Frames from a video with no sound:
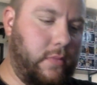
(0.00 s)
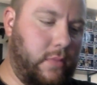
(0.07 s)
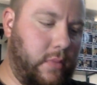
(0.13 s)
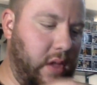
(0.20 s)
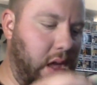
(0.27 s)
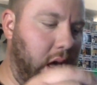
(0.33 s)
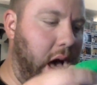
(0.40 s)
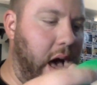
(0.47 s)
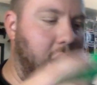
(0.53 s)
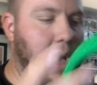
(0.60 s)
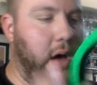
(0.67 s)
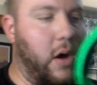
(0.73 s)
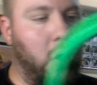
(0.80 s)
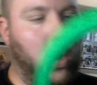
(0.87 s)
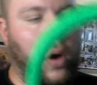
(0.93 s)

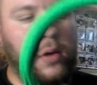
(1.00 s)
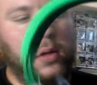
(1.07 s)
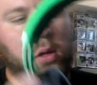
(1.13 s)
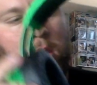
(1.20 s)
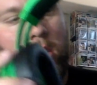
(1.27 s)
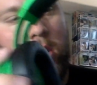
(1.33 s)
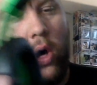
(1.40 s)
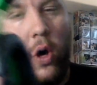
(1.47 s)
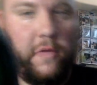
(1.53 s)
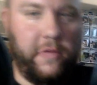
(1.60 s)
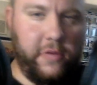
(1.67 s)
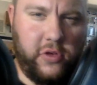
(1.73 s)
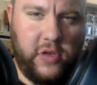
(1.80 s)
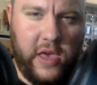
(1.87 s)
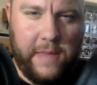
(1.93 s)
uh, oval
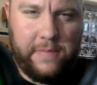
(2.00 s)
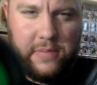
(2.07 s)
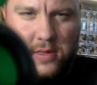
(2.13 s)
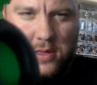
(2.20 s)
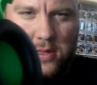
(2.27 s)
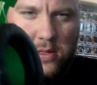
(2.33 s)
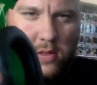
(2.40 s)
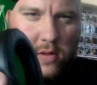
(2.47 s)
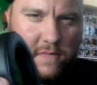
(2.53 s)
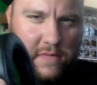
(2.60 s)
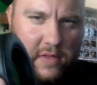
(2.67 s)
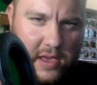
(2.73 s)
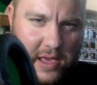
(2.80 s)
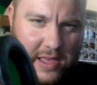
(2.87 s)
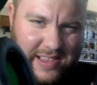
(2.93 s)
shaped.
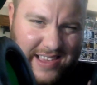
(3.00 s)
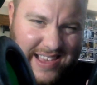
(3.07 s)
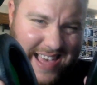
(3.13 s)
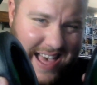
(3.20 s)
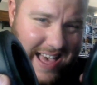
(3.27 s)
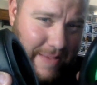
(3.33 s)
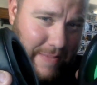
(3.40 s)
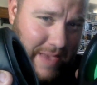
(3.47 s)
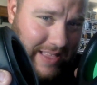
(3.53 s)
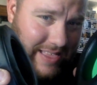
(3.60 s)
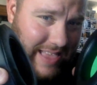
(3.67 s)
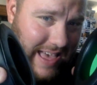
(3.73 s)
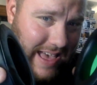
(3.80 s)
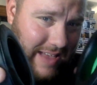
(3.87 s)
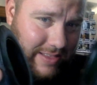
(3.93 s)
Hopefully, you guys kind of make
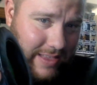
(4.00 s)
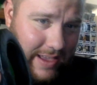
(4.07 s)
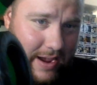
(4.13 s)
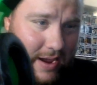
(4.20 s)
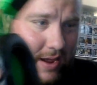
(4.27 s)
that out there.